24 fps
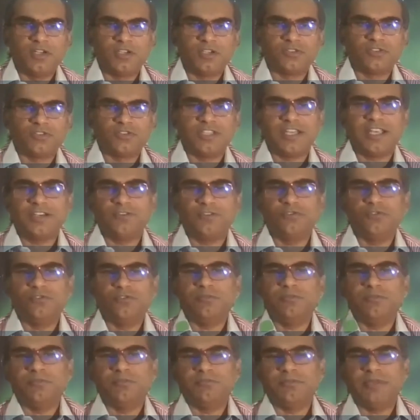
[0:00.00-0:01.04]
So there are
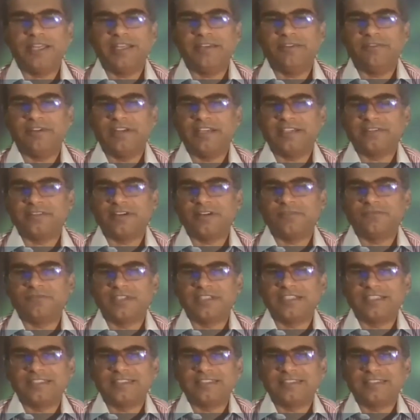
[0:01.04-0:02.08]
two main ways of
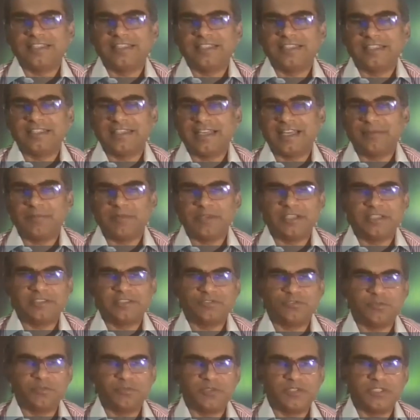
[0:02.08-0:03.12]
understanding crime
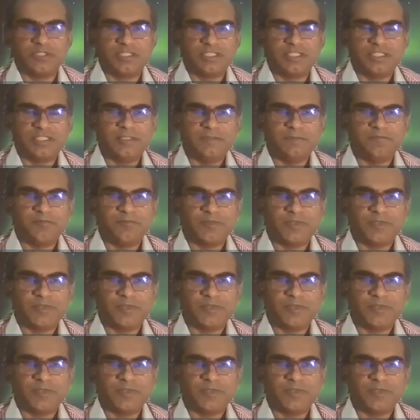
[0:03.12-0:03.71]
against humanity: